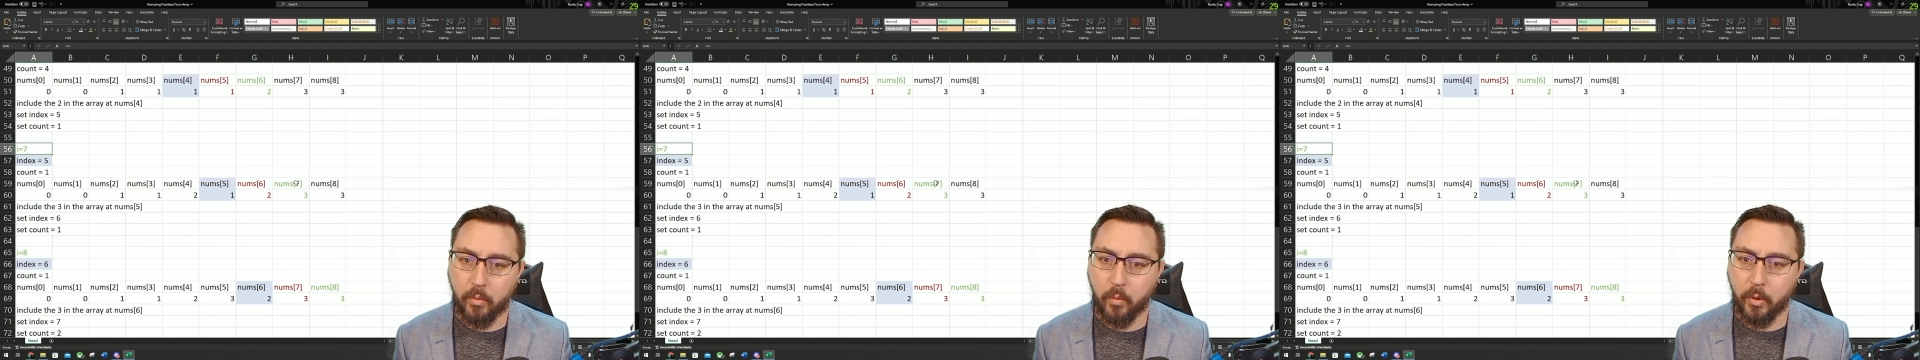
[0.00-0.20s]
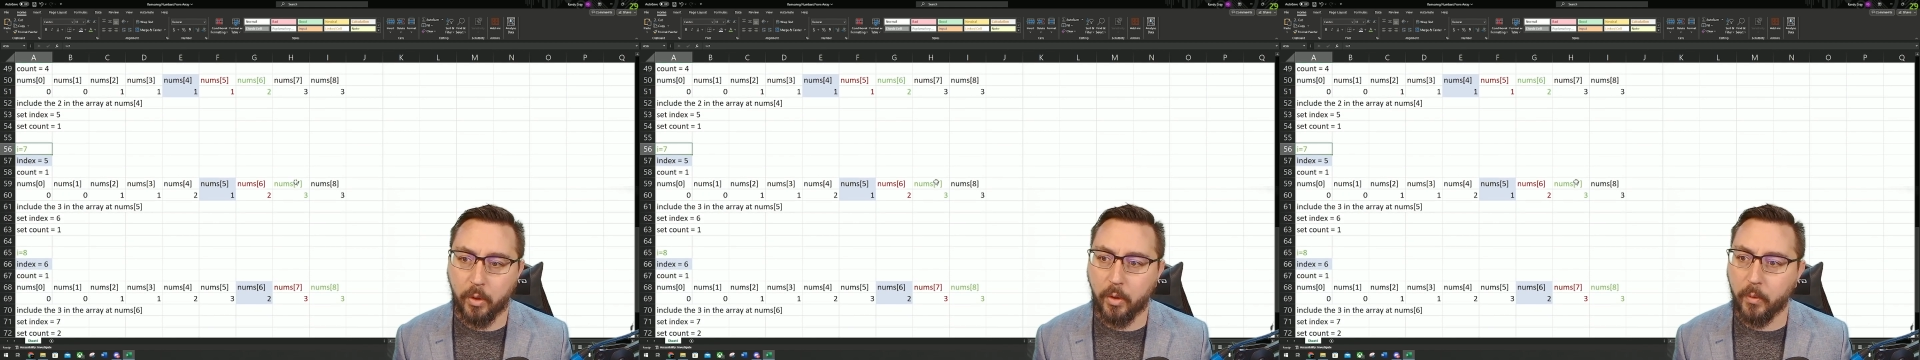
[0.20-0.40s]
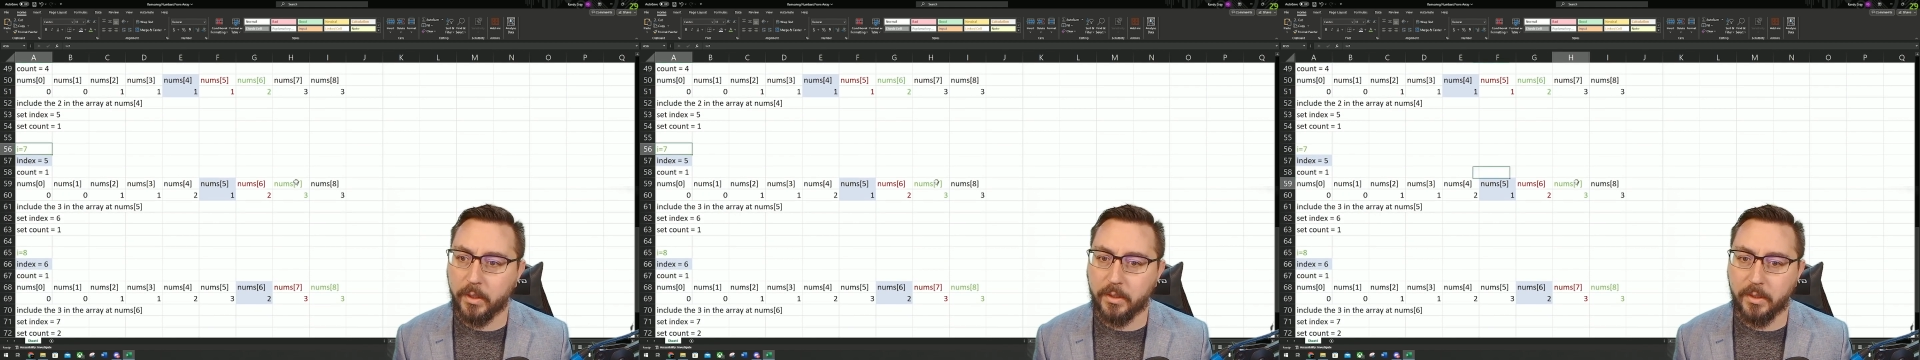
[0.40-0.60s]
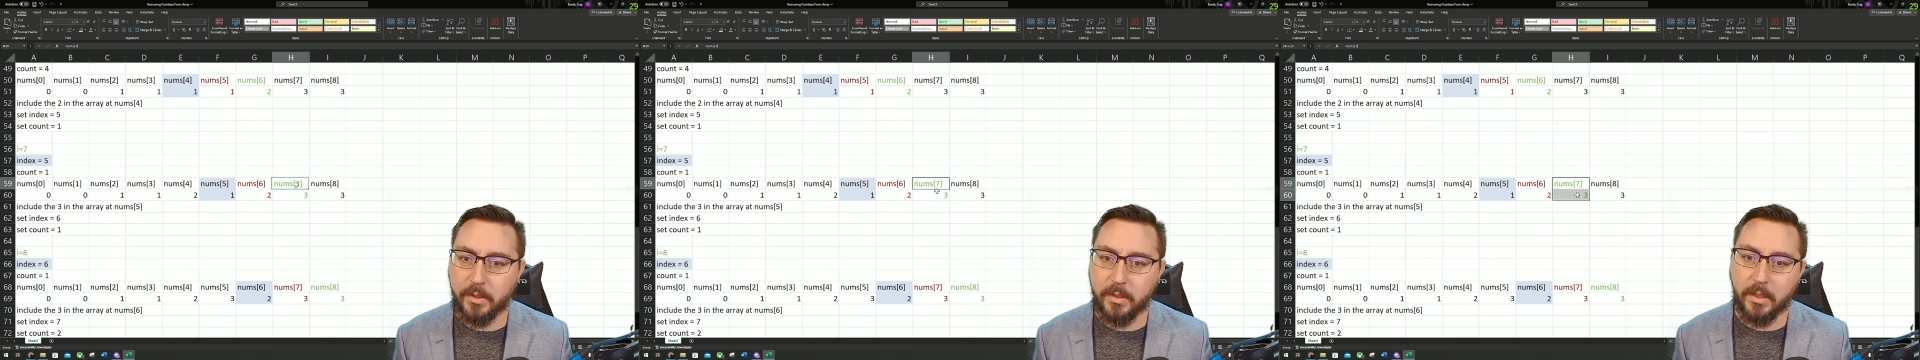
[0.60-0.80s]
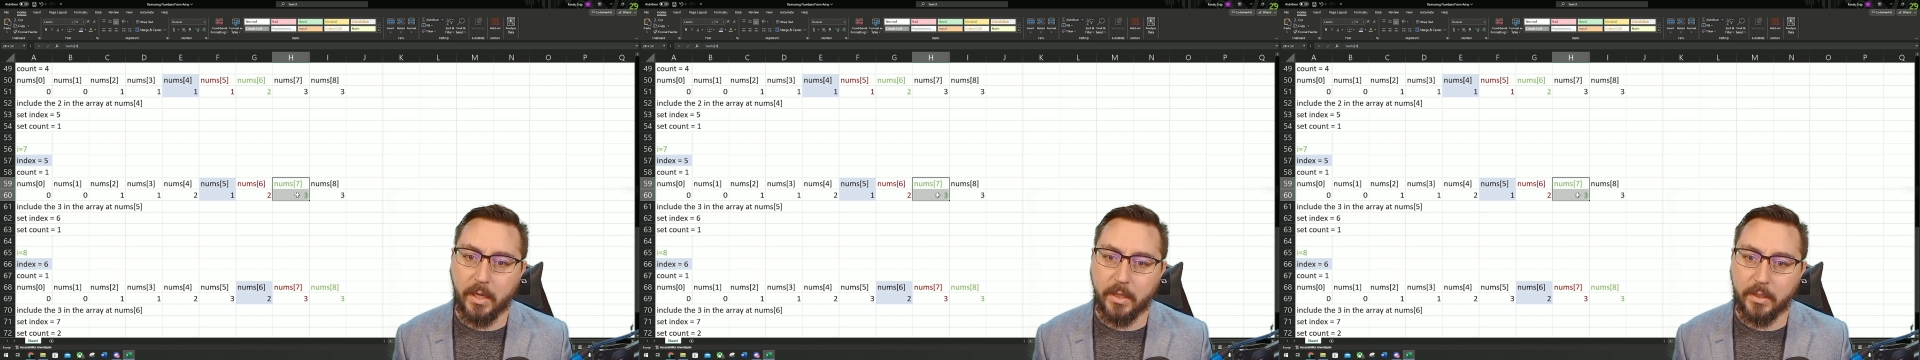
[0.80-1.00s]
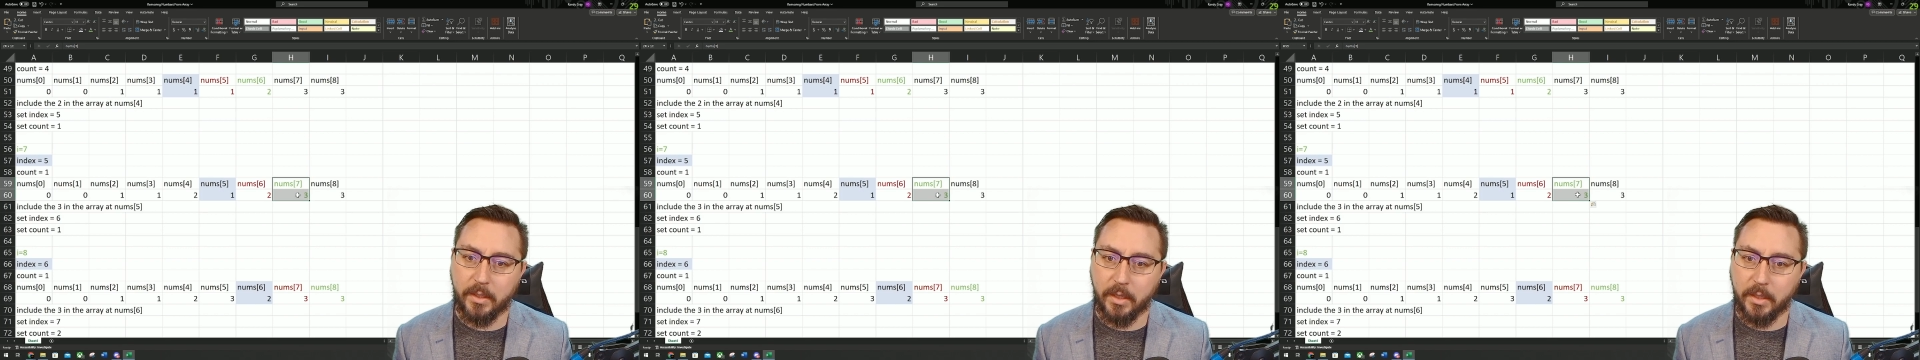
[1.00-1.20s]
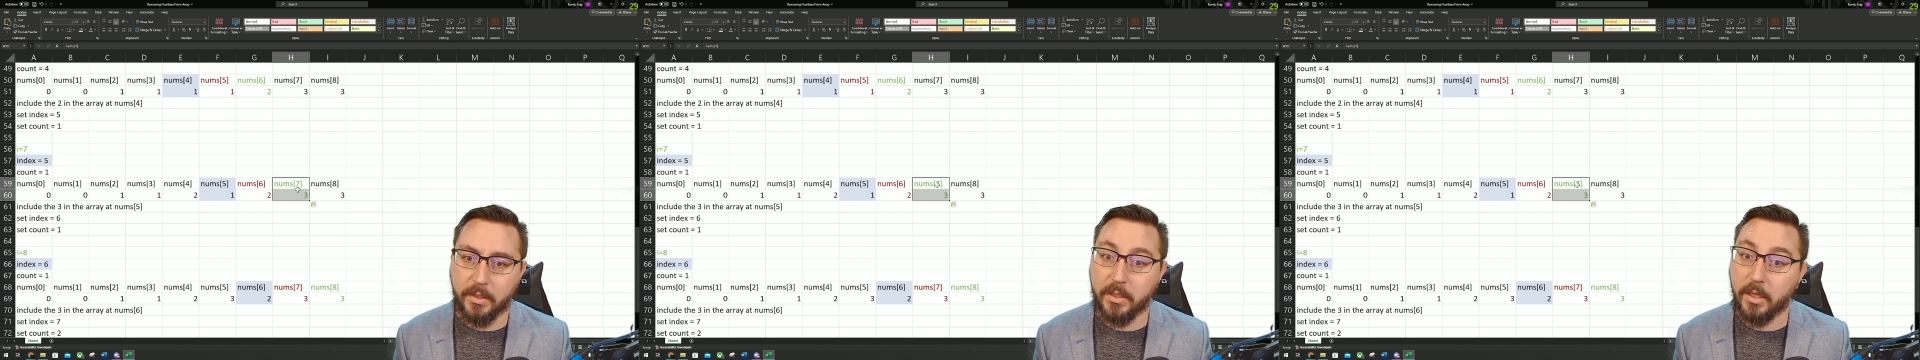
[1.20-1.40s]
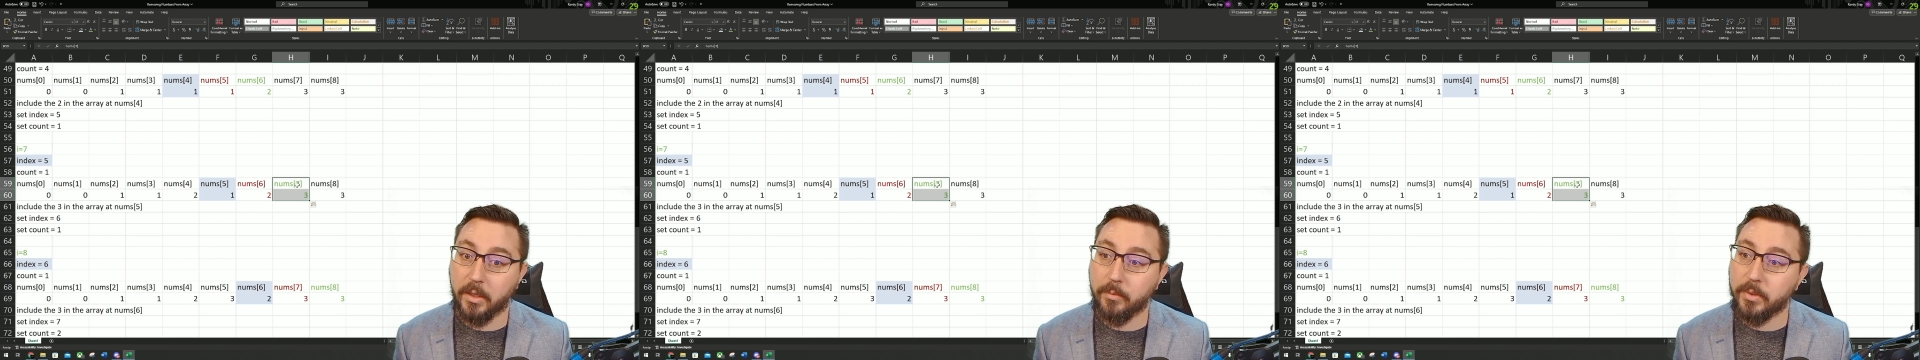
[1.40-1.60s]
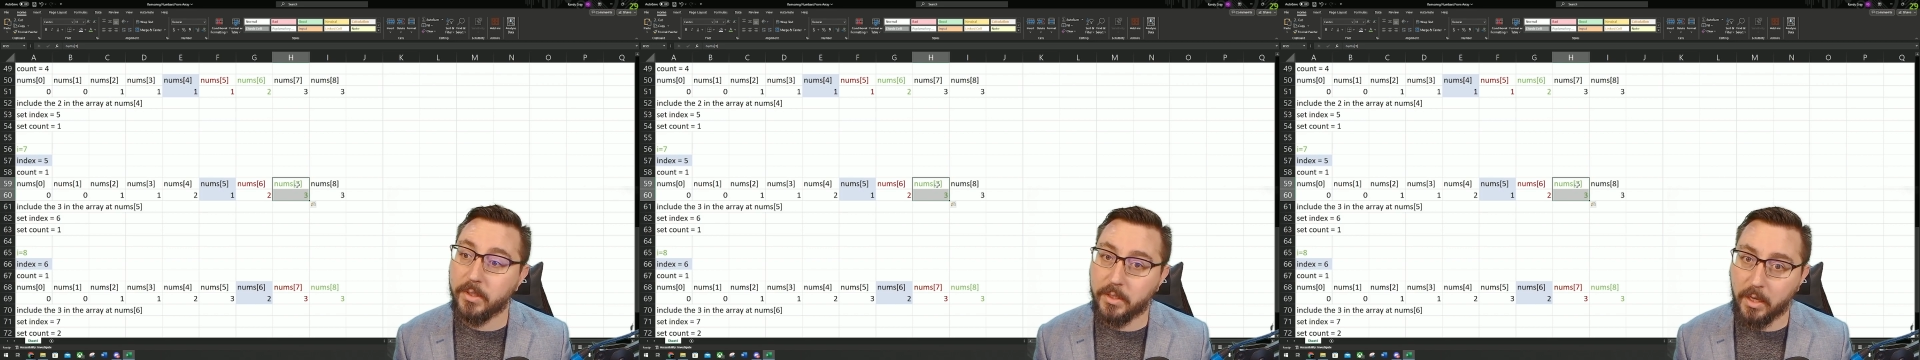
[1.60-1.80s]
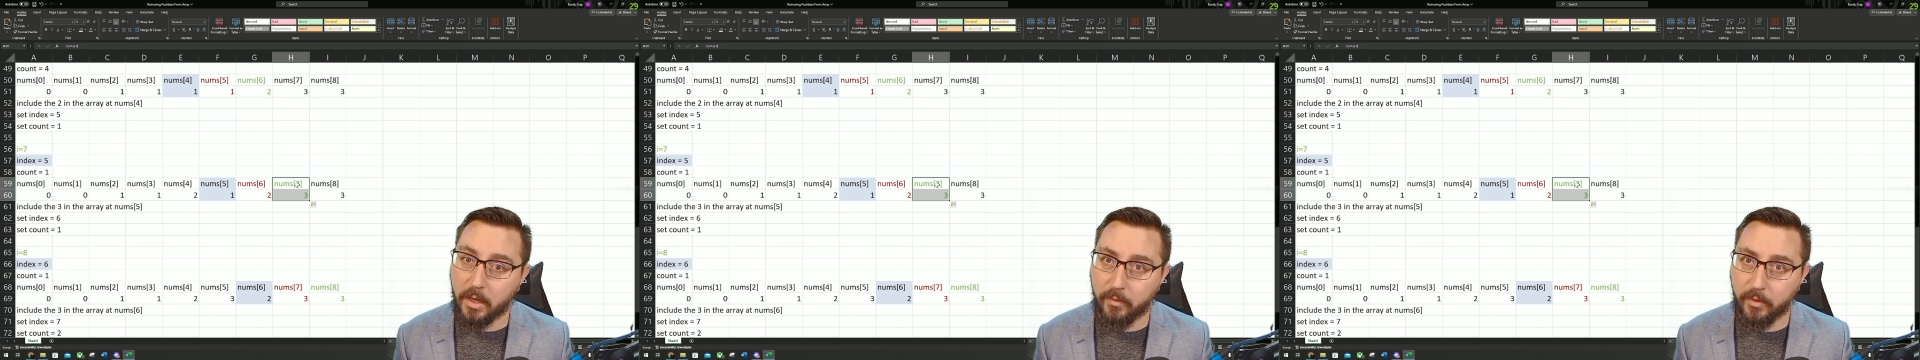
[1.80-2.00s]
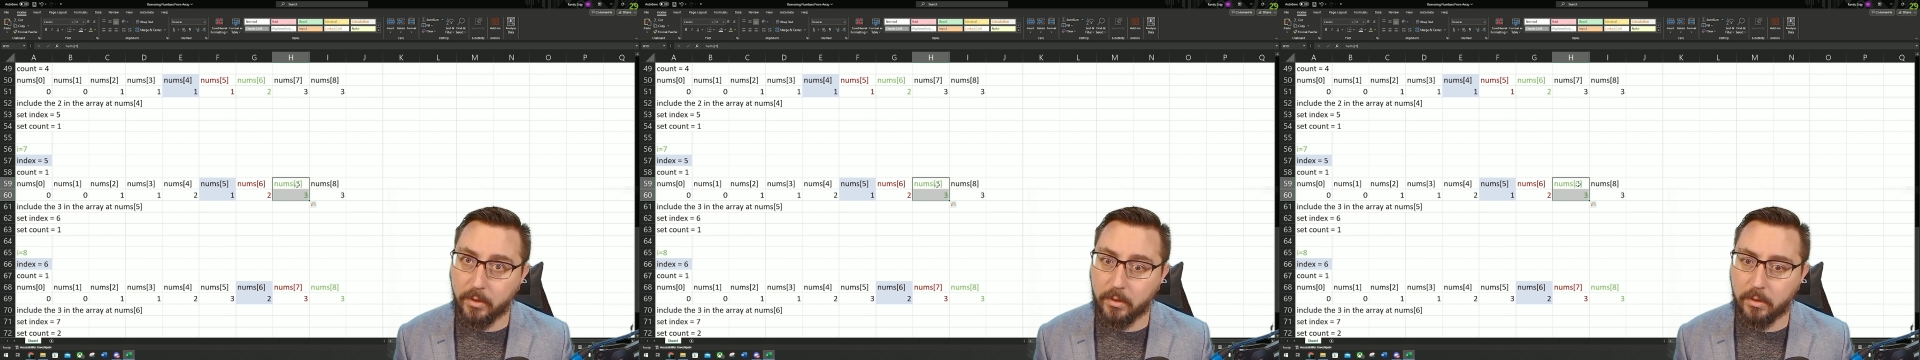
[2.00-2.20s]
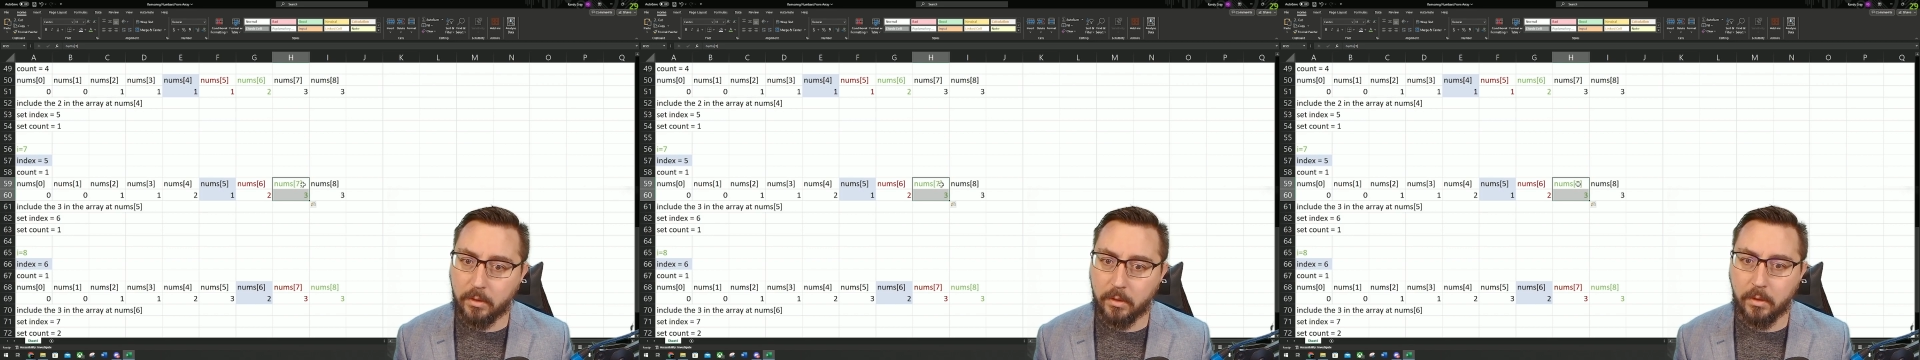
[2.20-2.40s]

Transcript: we're going to say, does nums 7